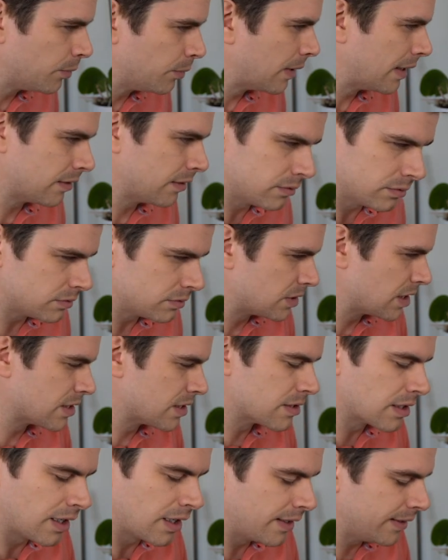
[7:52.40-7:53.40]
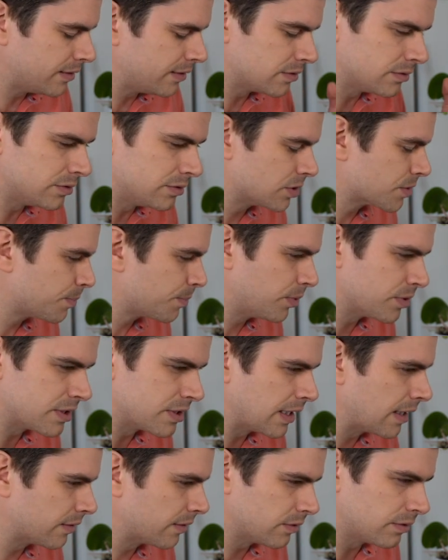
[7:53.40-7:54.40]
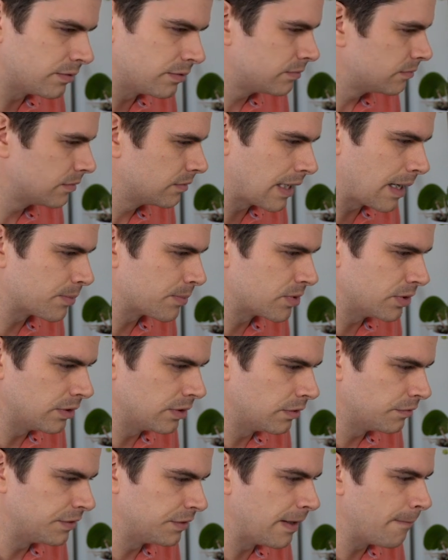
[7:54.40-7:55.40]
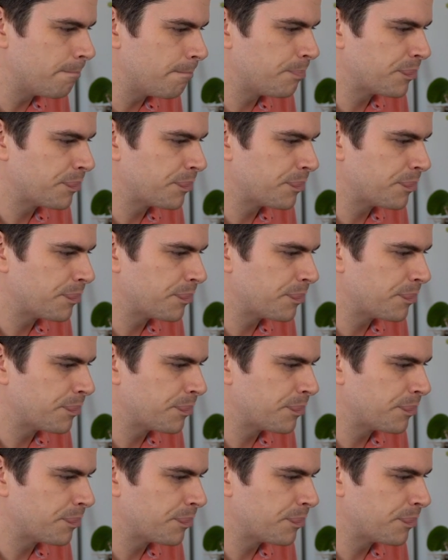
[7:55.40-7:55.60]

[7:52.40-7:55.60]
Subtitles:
well designed and just put together. Absolutely loved it.